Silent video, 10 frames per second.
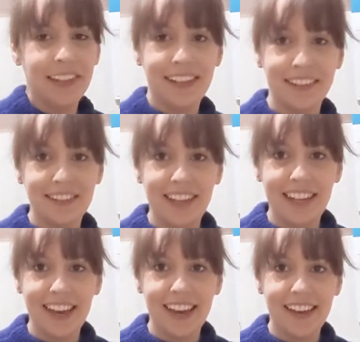the end of the
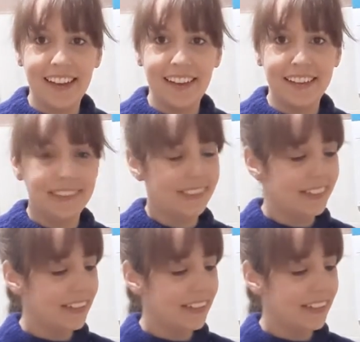video.